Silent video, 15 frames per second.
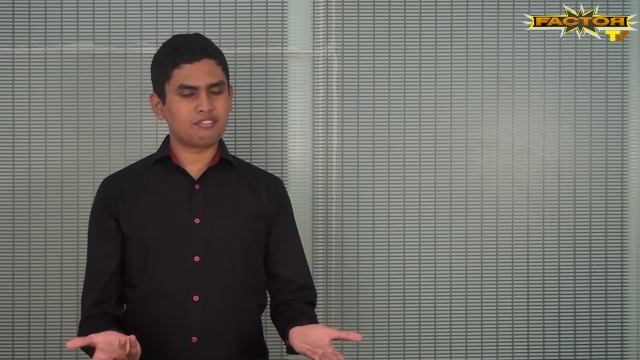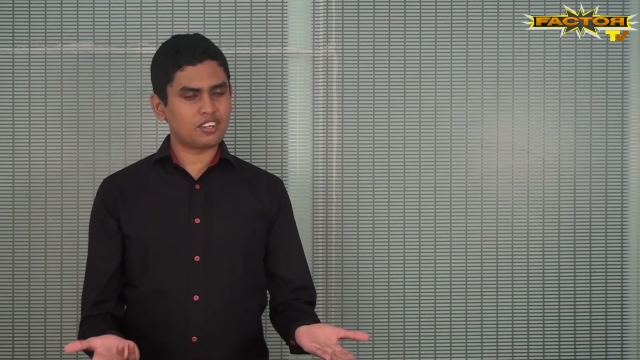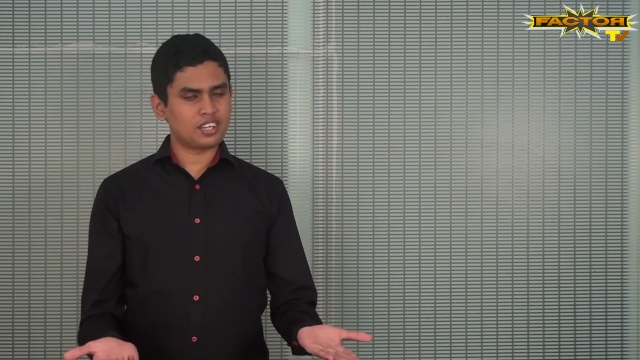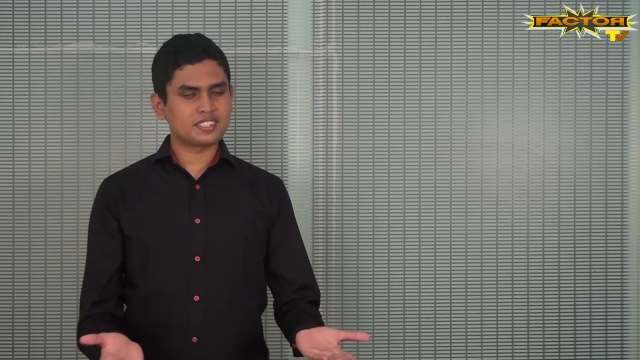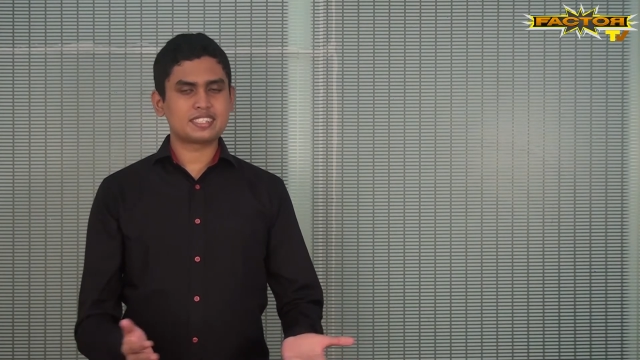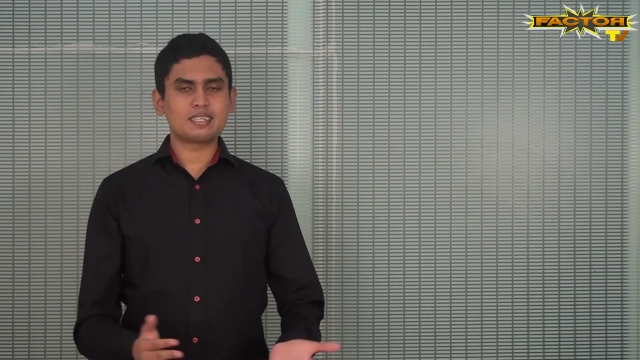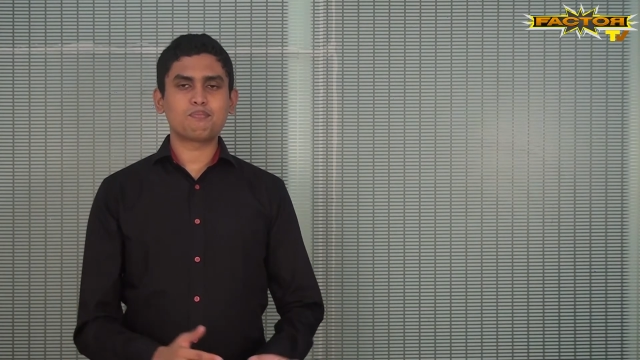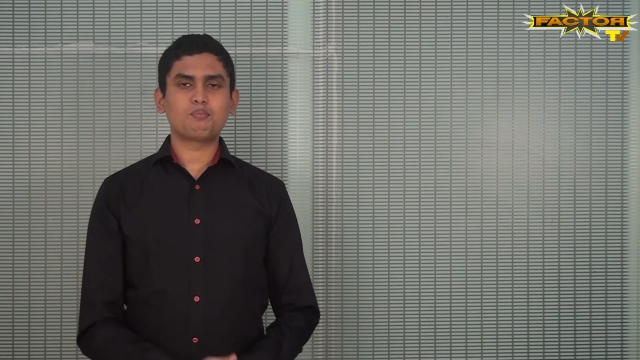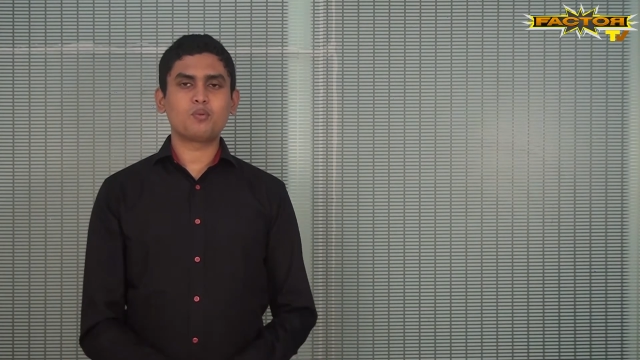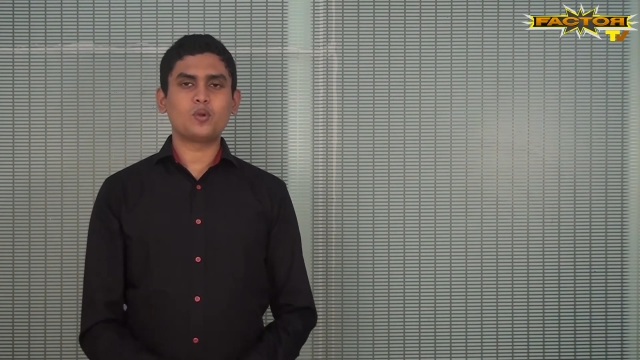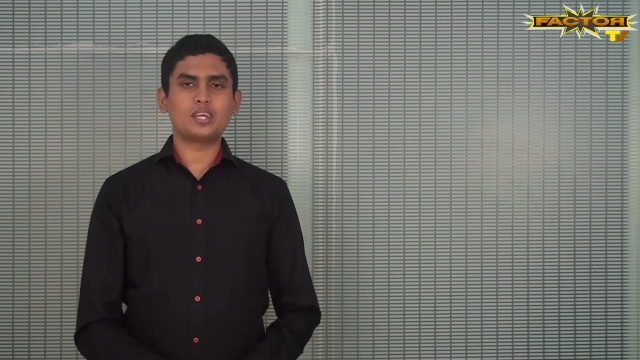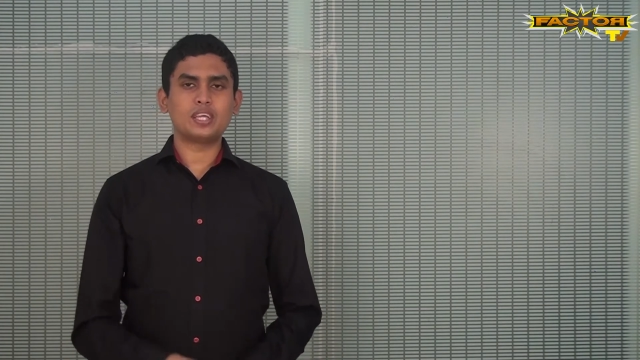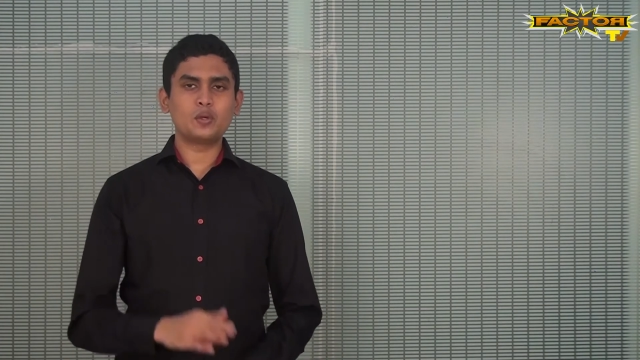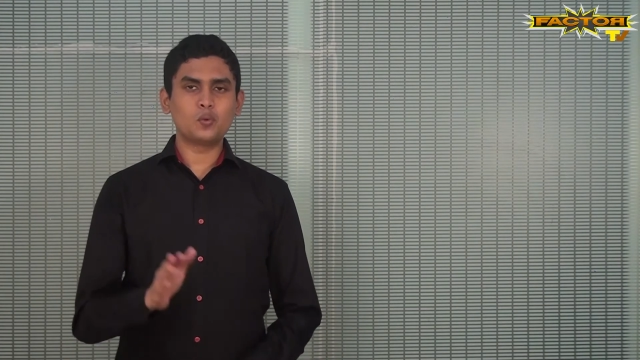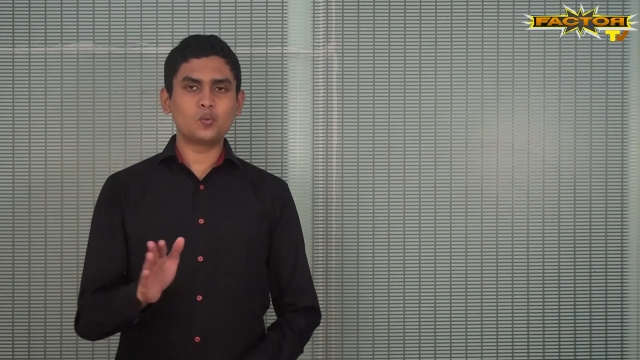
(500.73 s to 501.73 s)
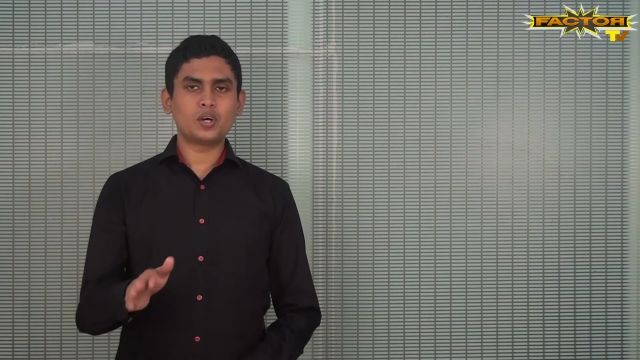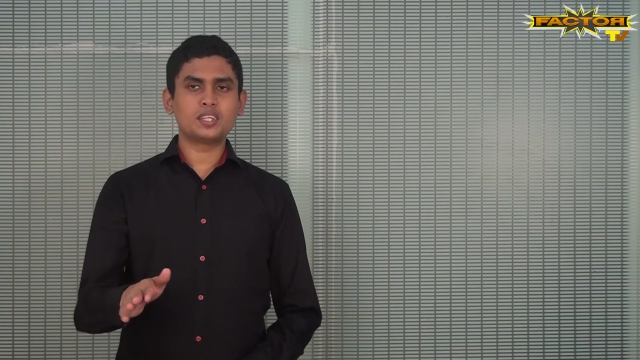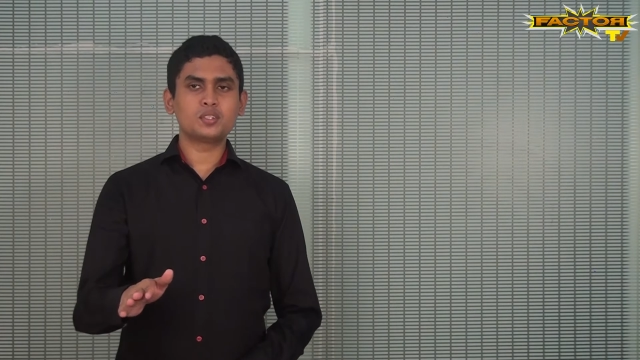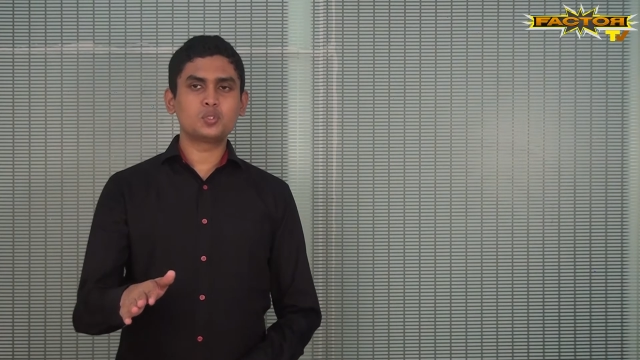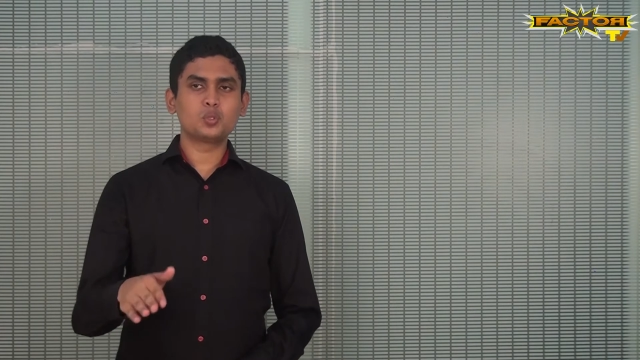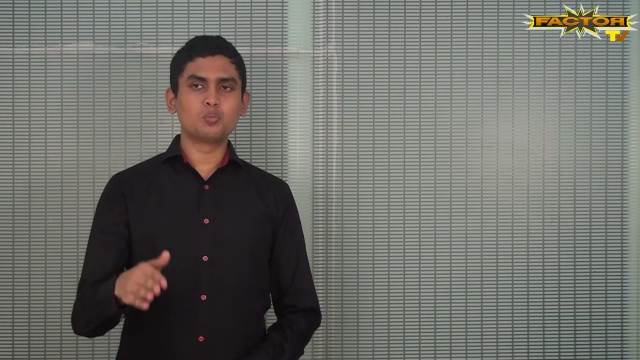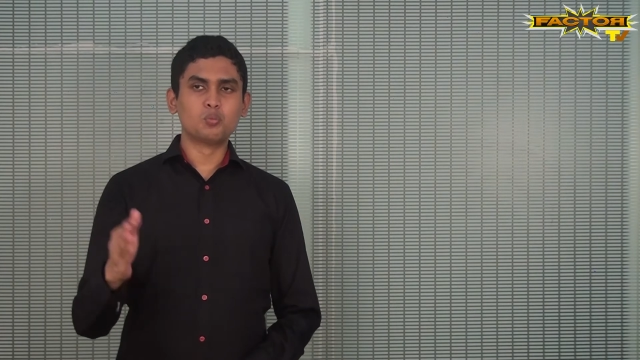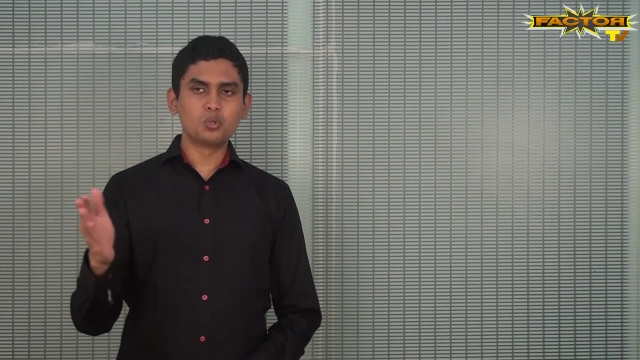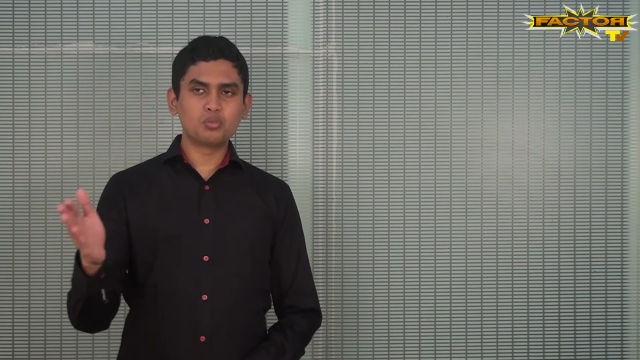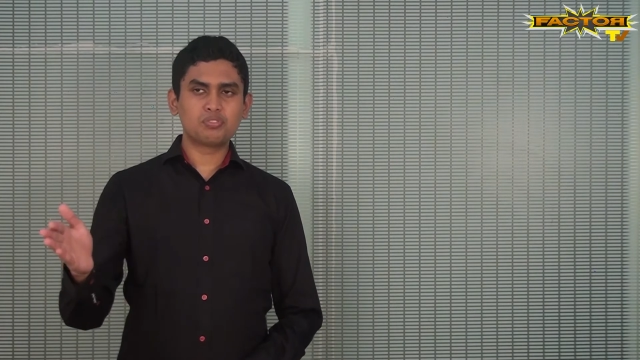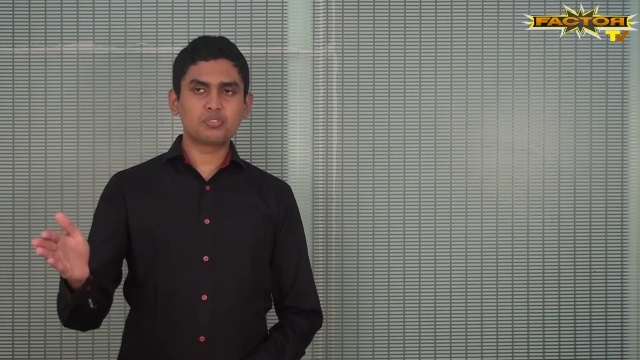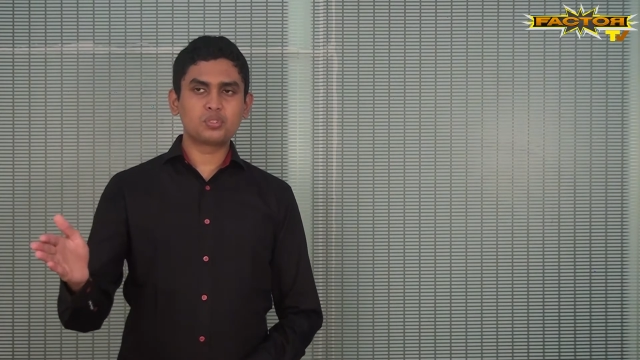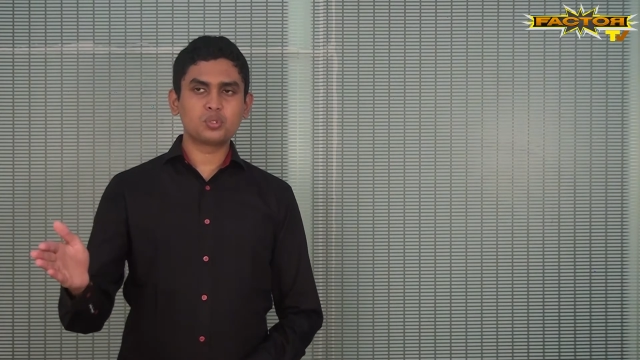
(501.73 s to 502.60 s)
For example, you want to move